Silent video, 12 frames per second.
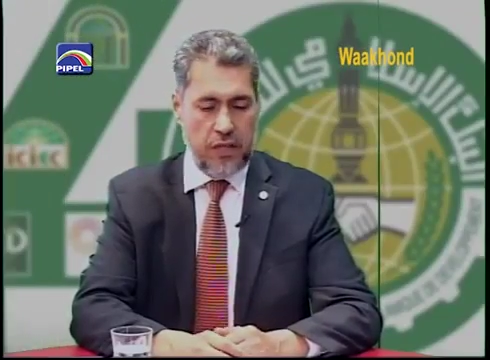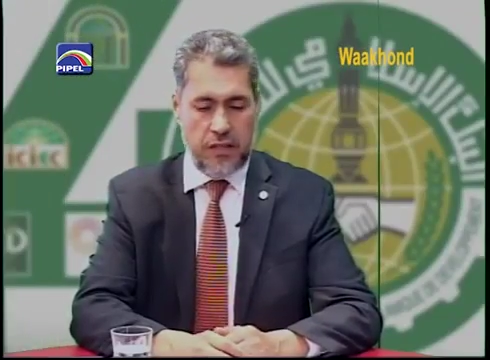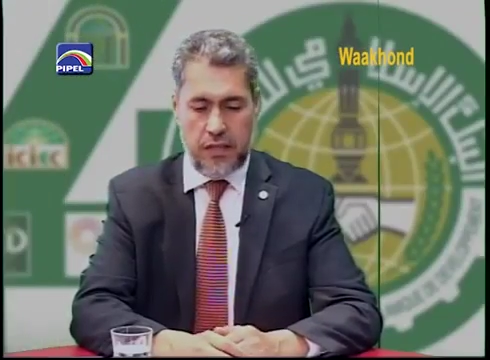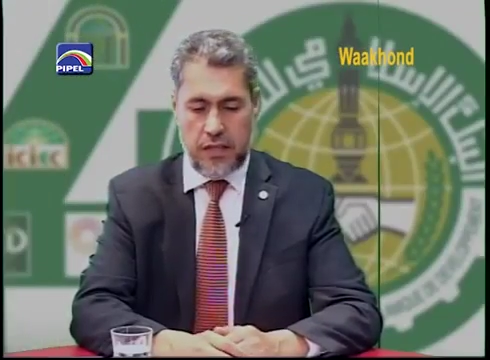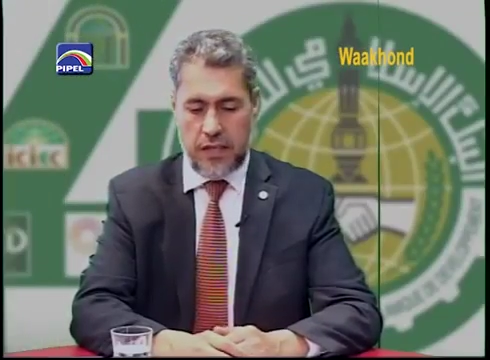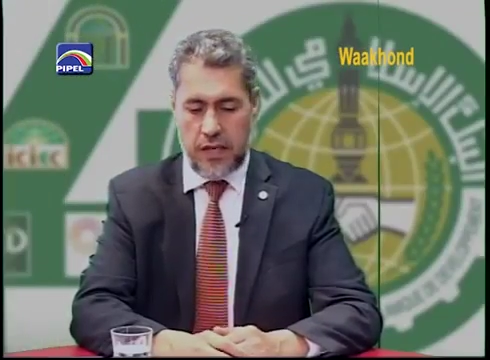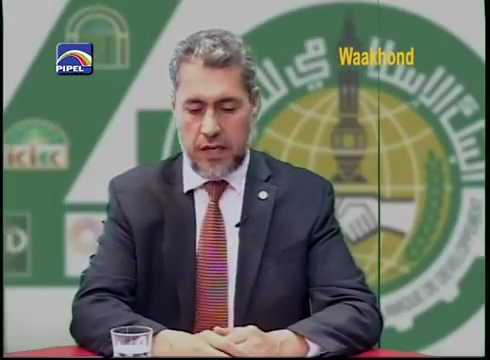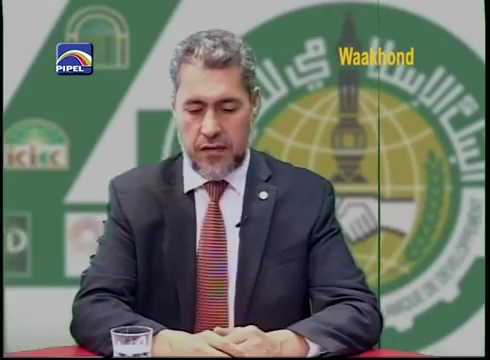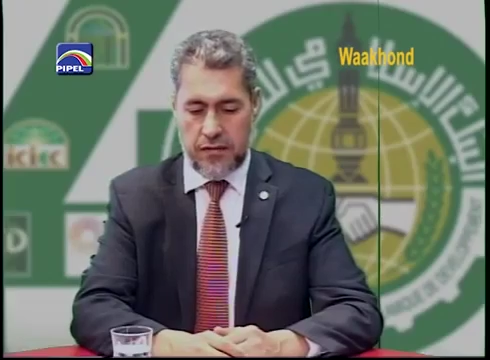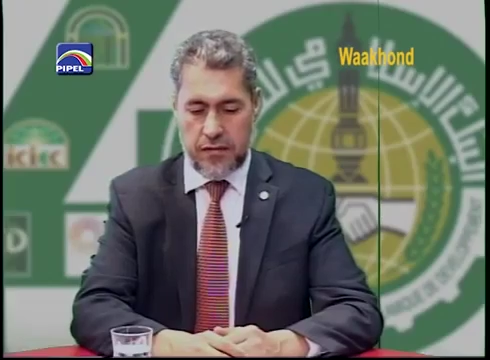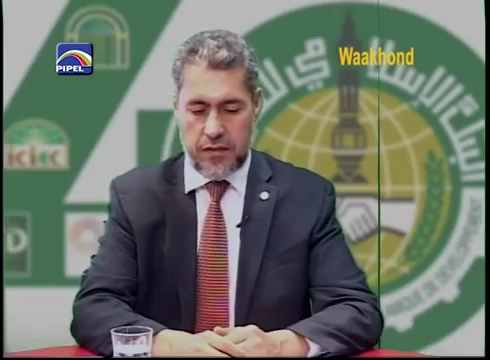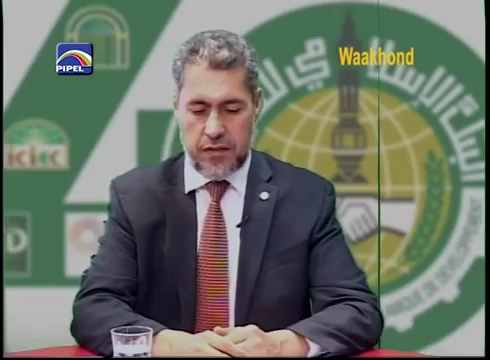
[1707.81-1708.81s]
They
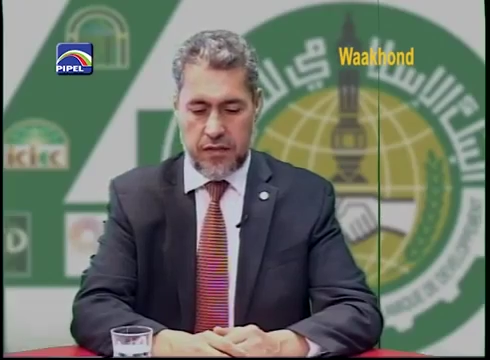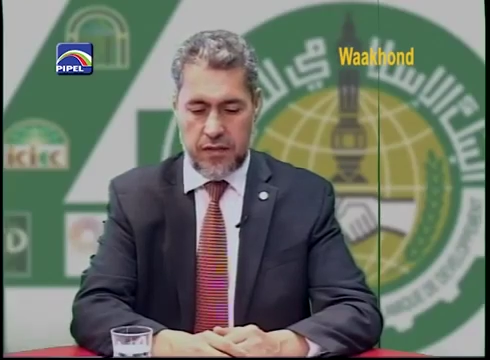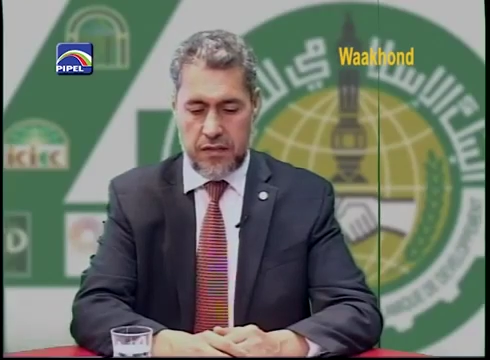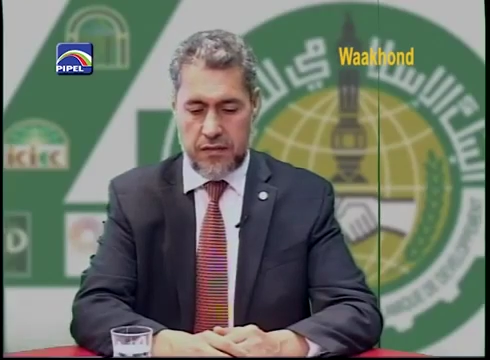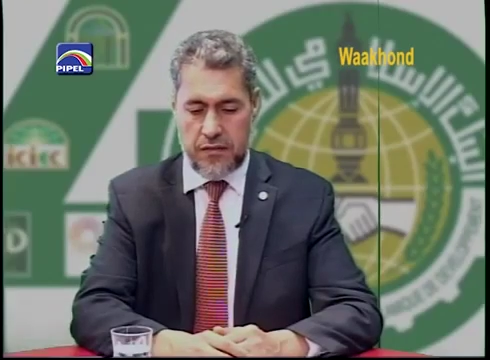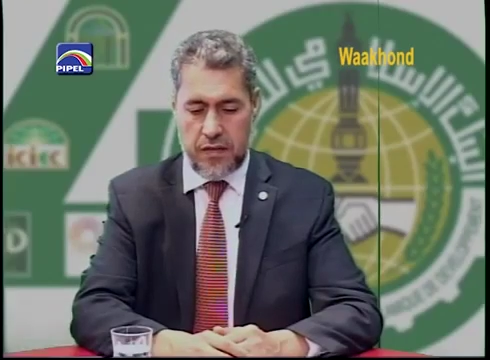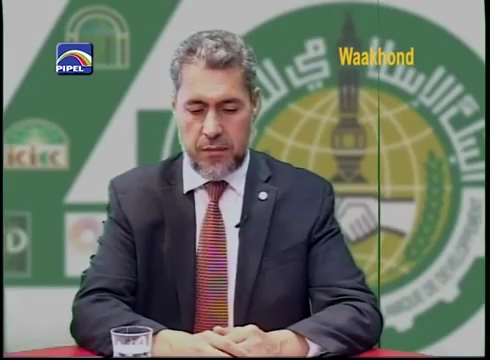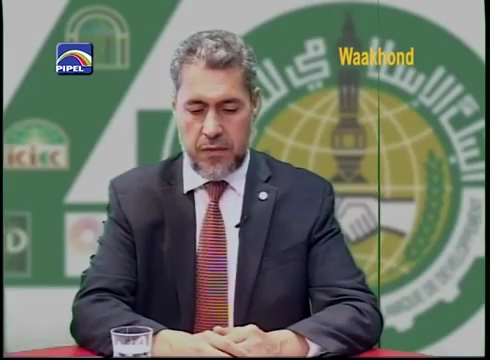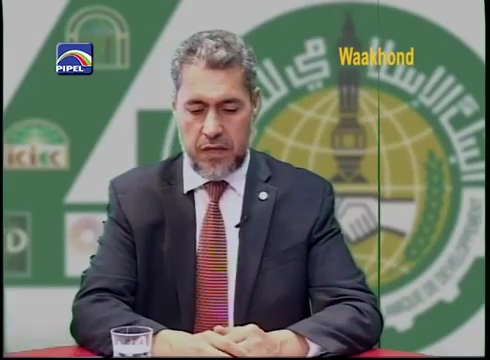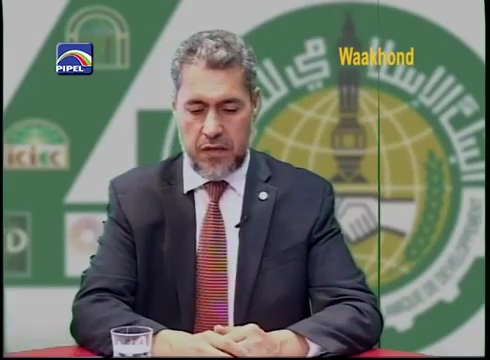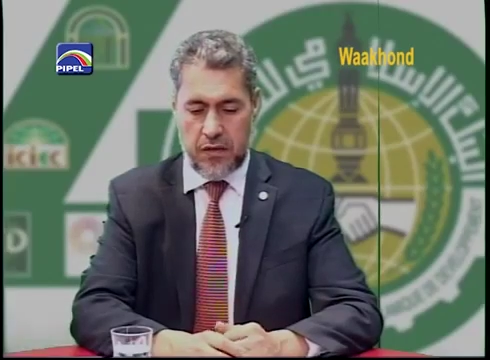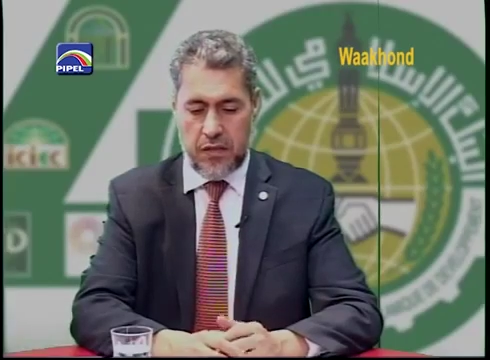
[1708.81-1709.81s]
have, if I
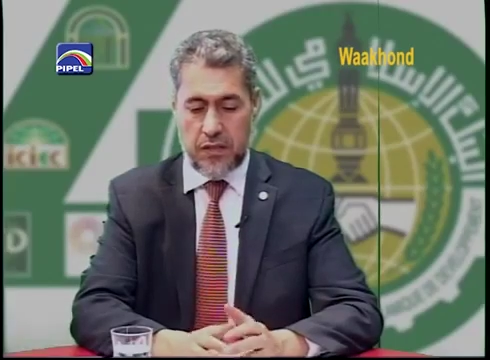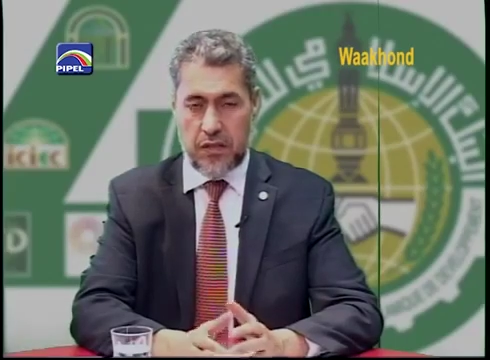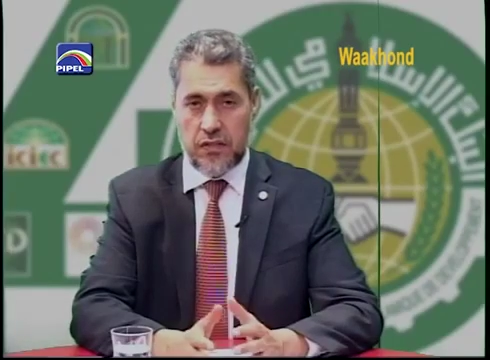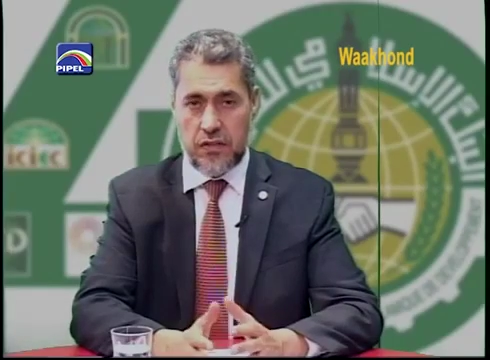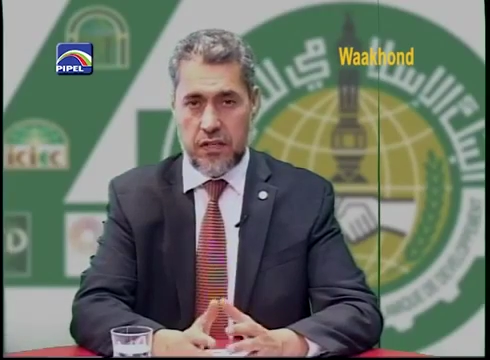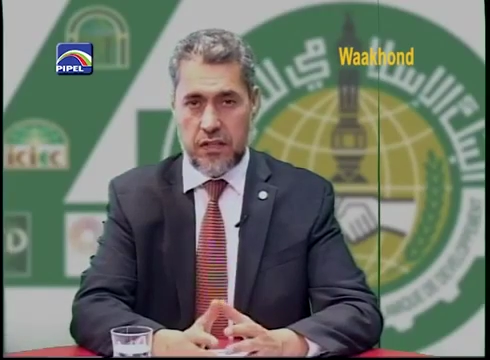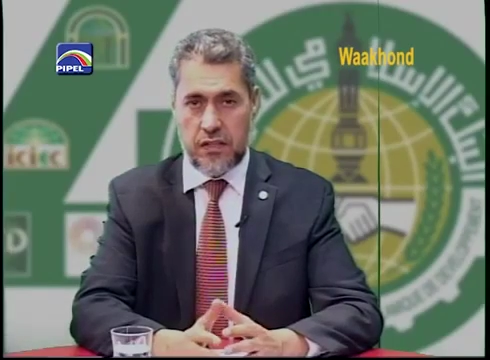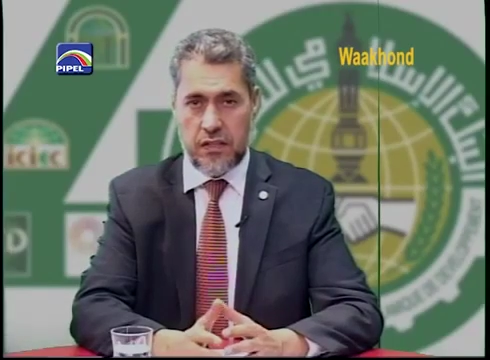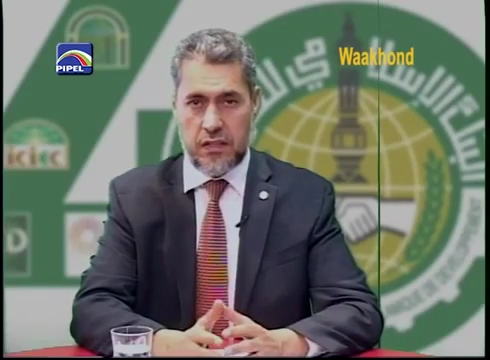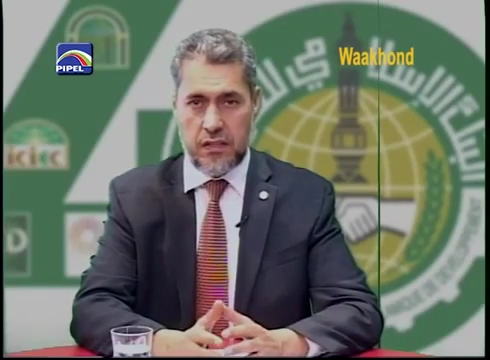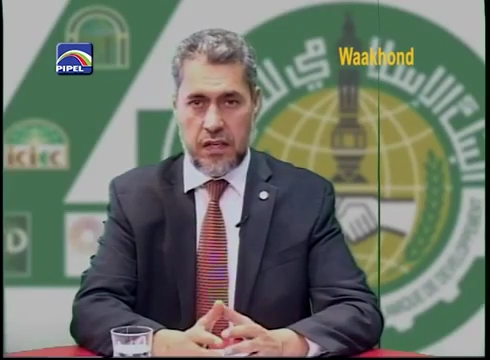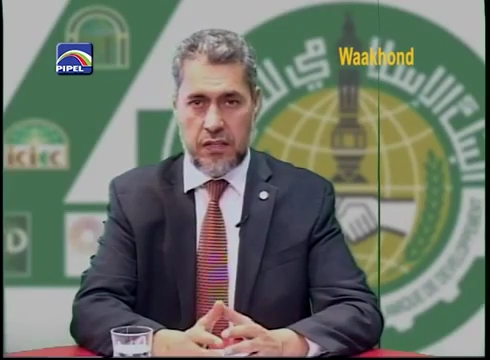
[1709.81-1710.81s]
may not exaggerate,
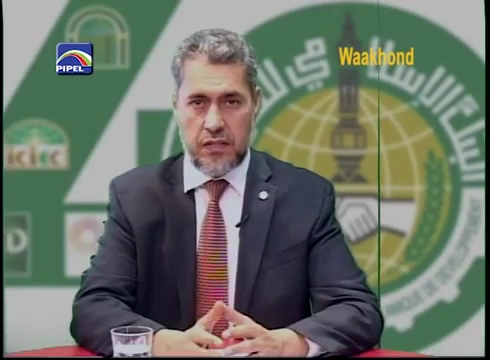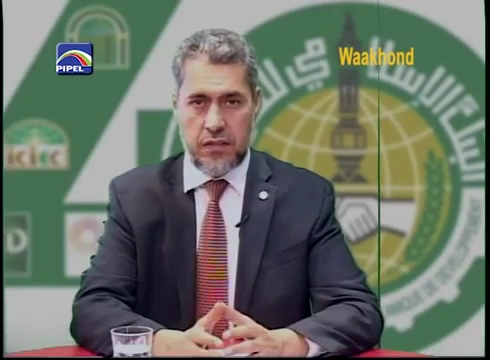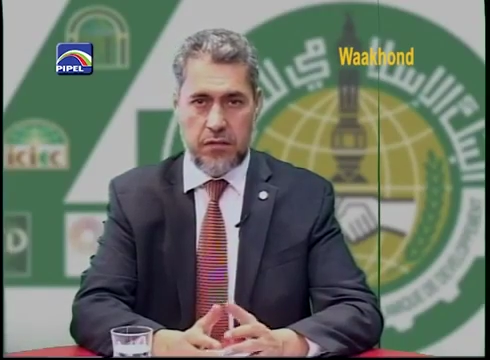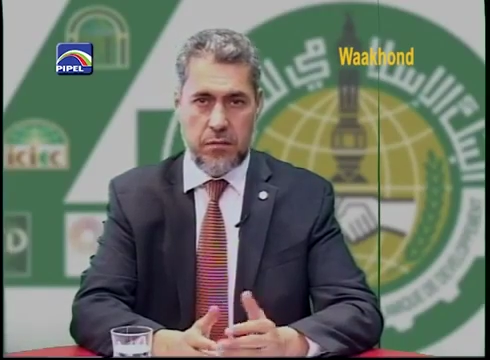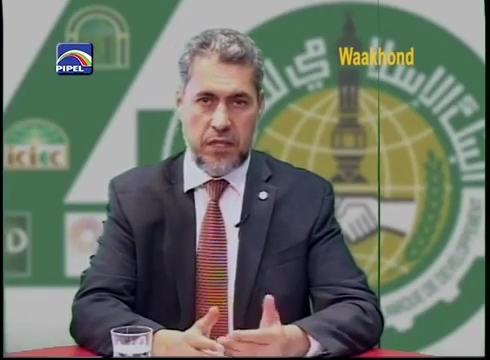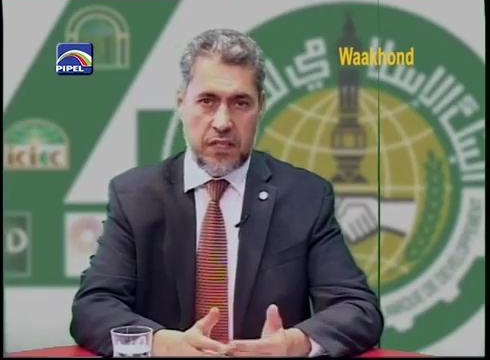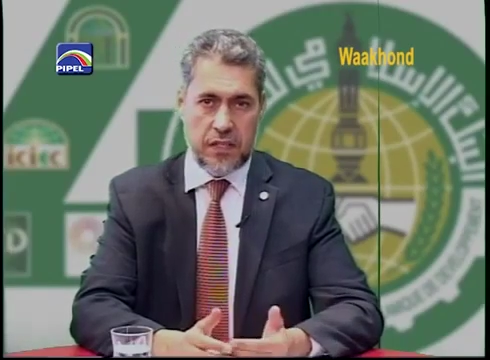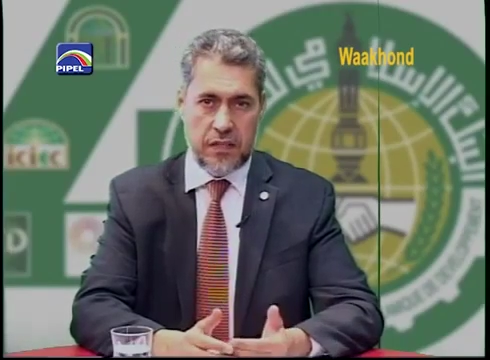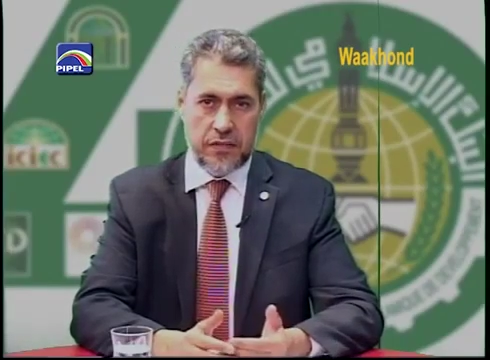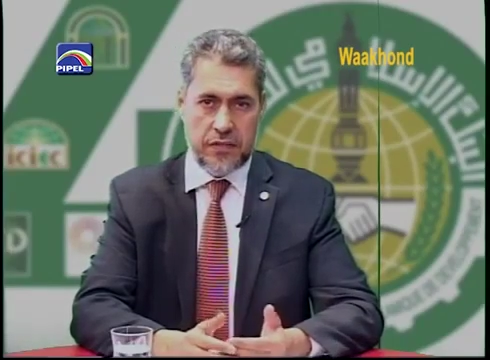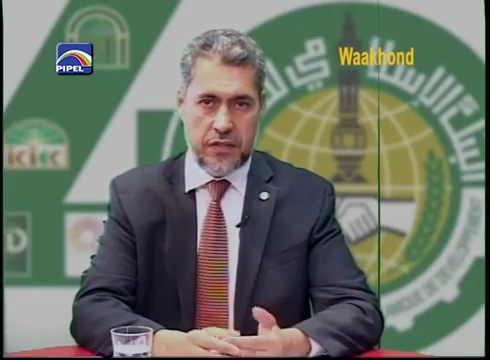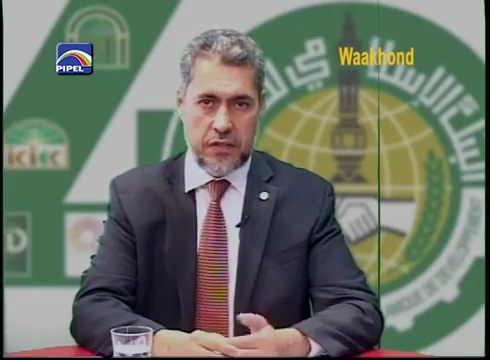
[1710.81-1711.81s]
achieved
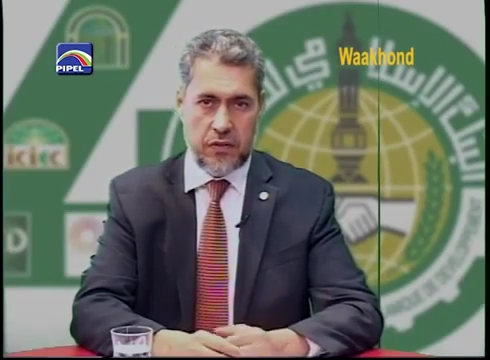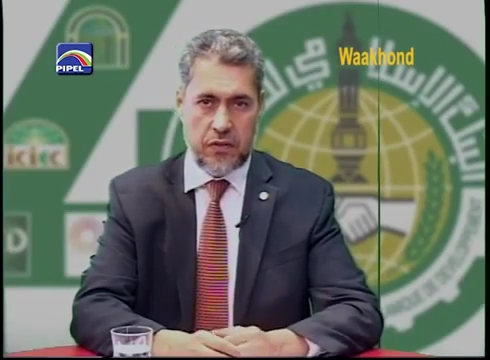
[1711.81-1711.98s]
miracles.